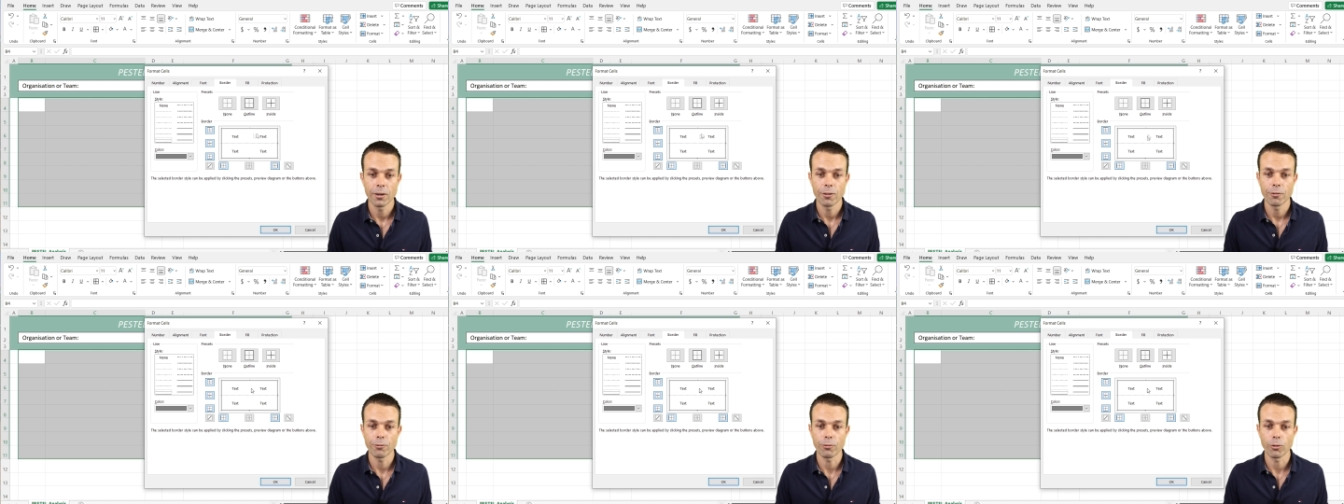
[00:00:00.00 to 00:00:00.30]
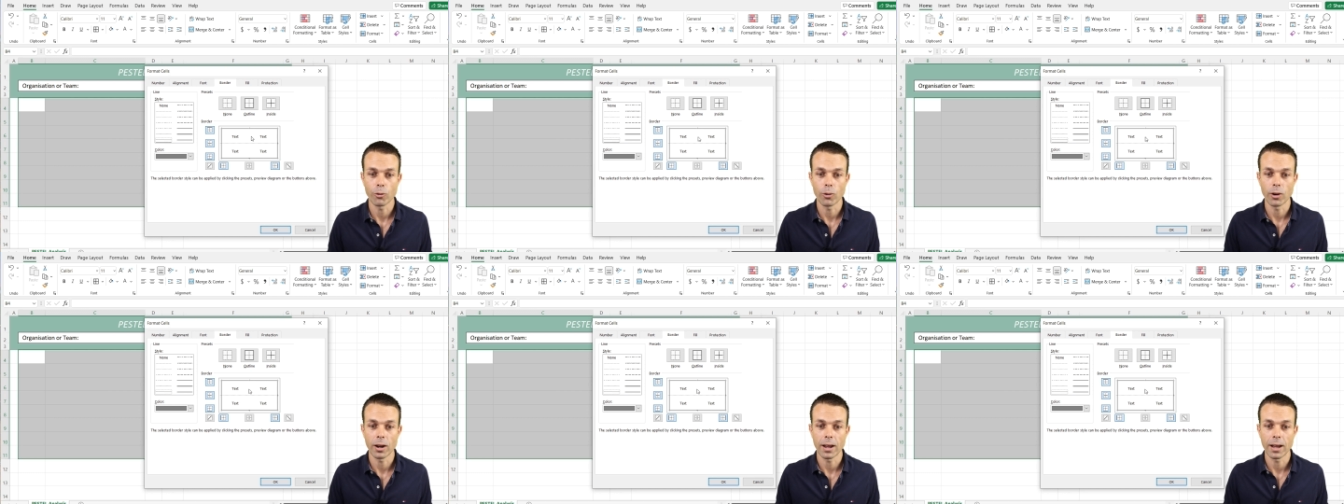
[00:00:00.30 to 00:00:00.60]

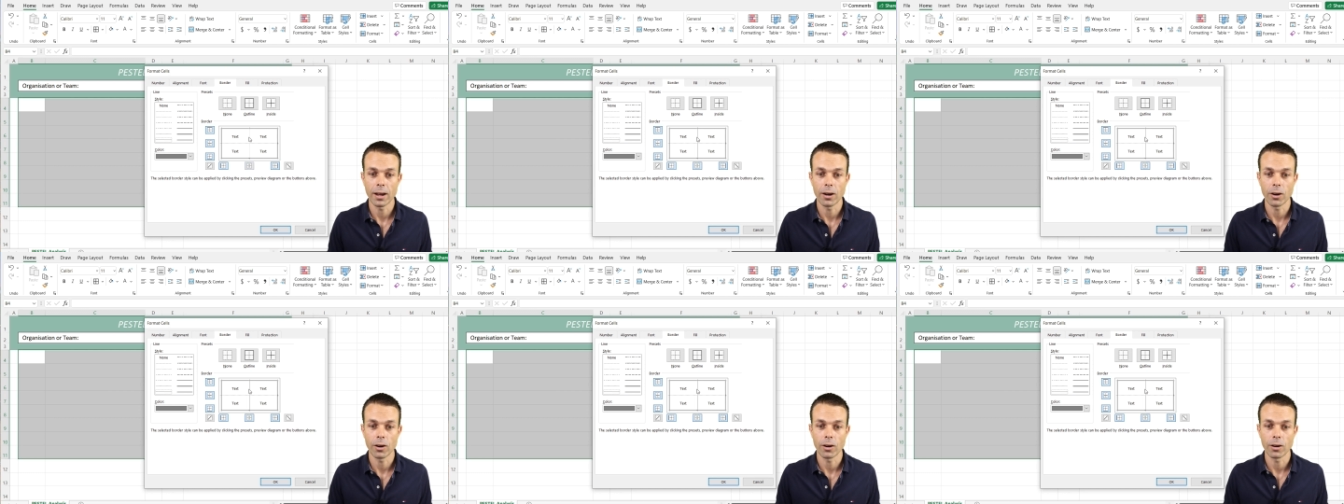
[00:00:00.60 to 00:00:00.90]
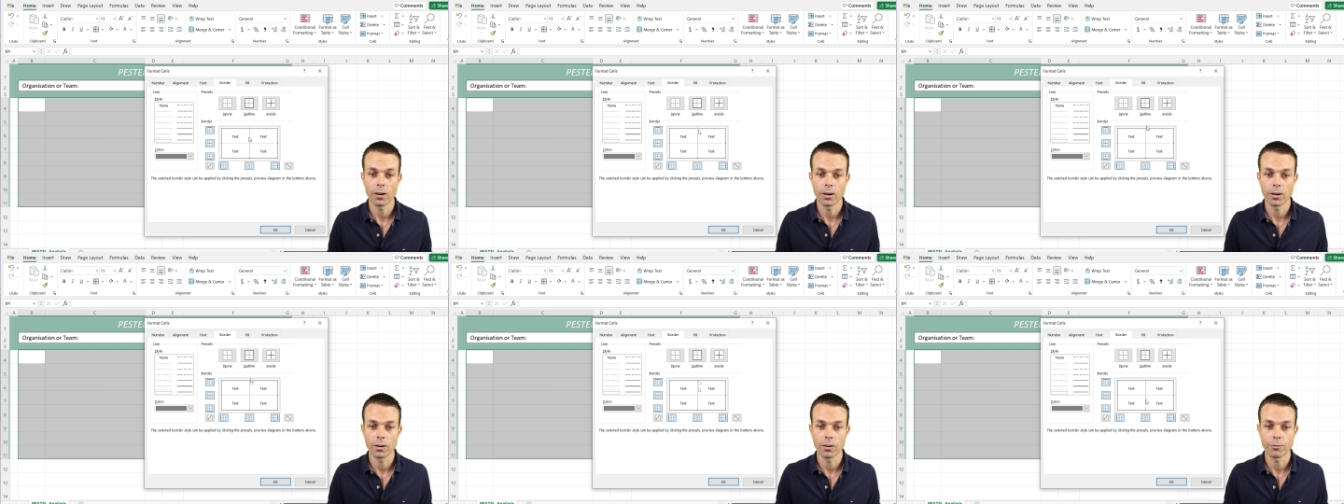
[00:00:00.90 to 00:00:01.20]
for
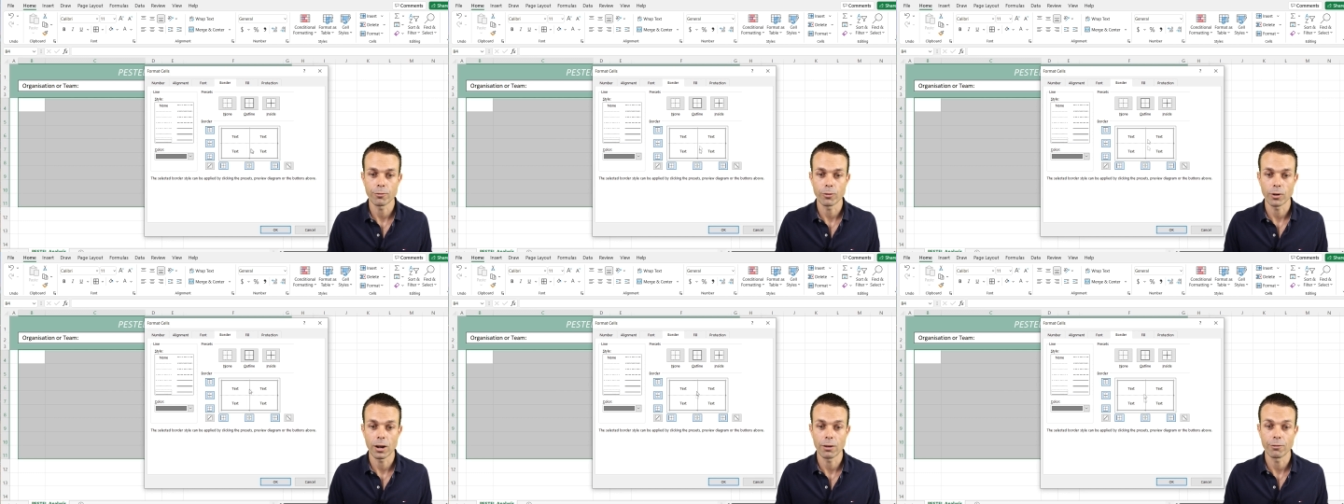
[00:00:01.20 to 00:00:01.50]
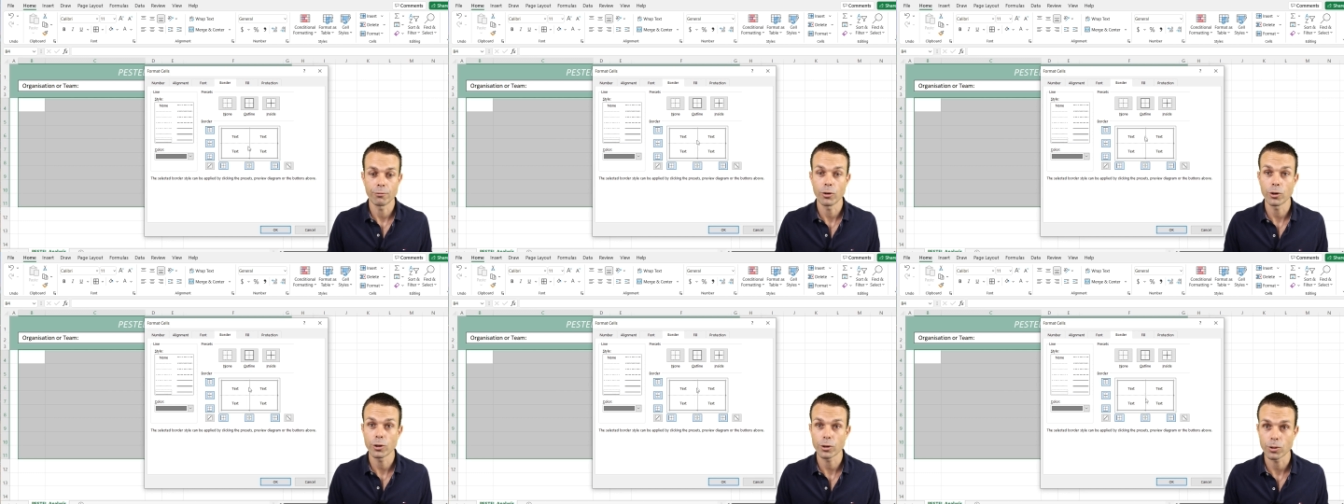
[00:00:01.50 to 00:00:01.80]
our, for our
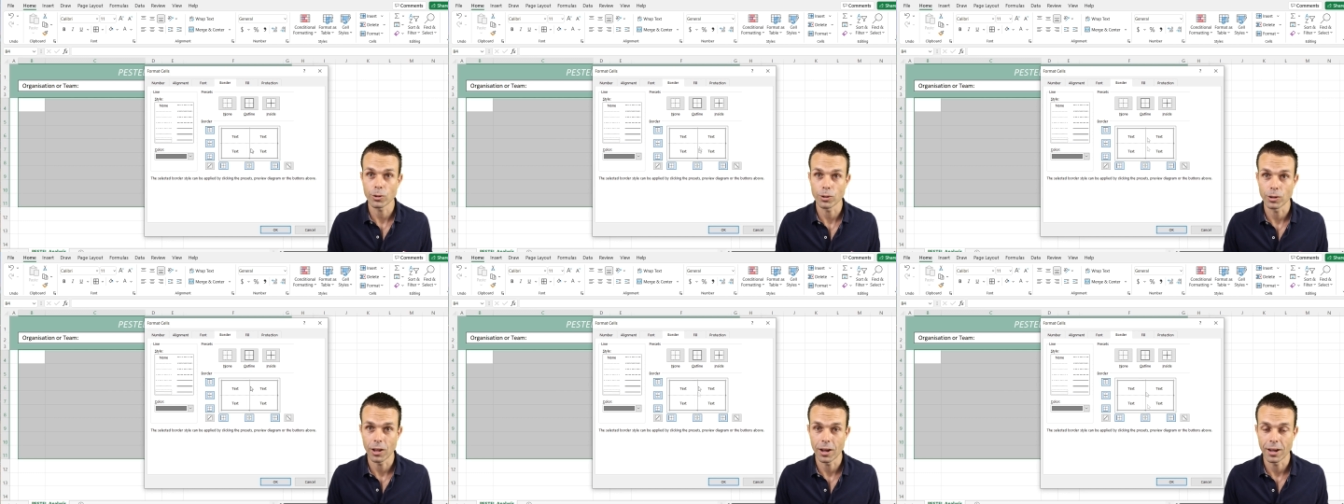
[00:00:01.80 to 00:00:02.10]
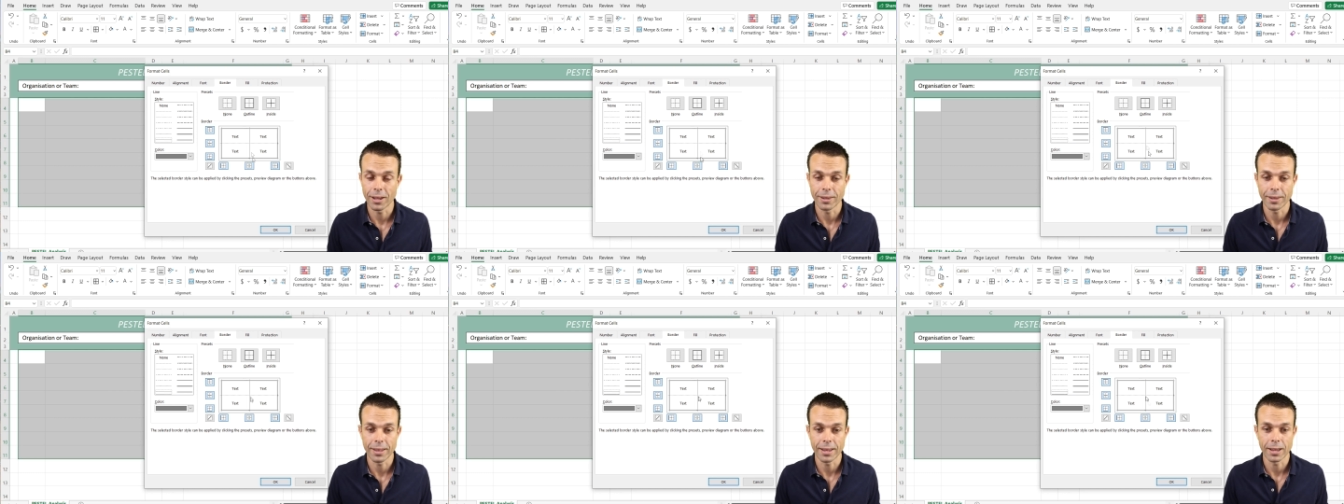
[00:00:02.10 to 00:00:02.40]
vertical
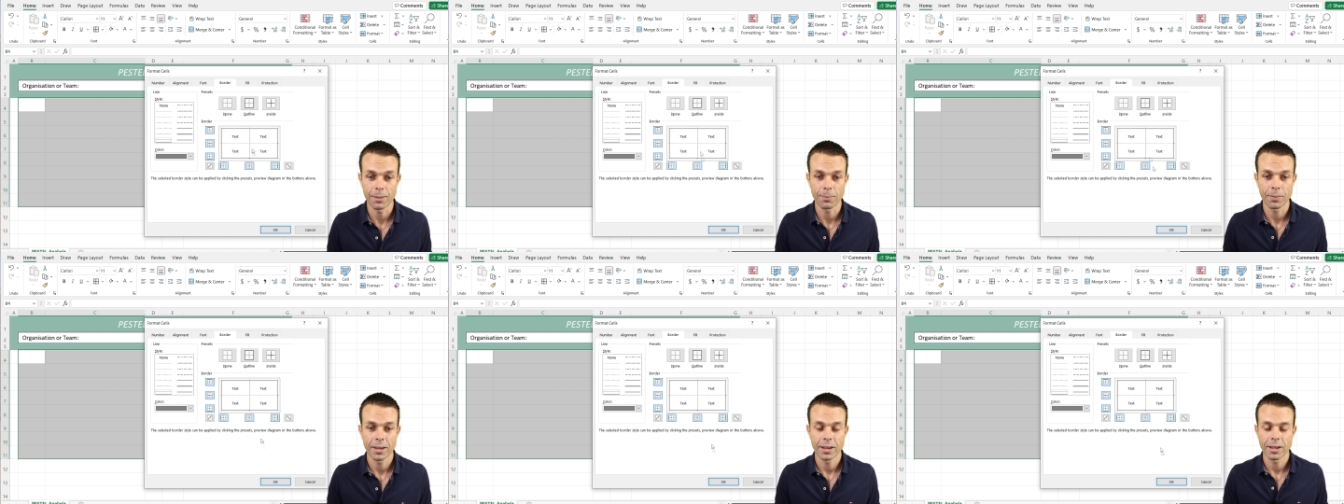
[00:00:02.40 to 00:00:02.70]
line there.